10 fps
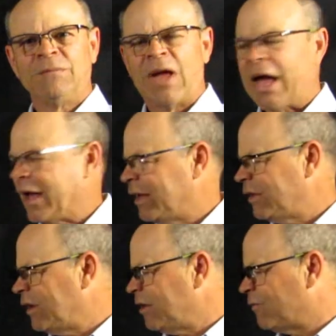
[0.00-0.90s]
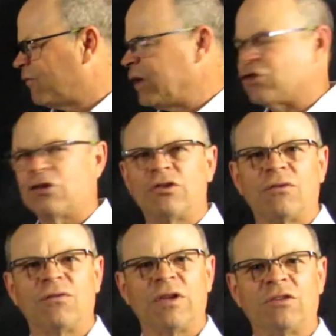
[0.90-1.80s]
And the features
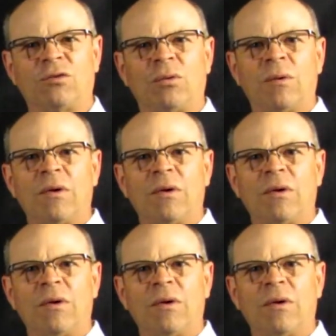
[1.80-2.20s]
of this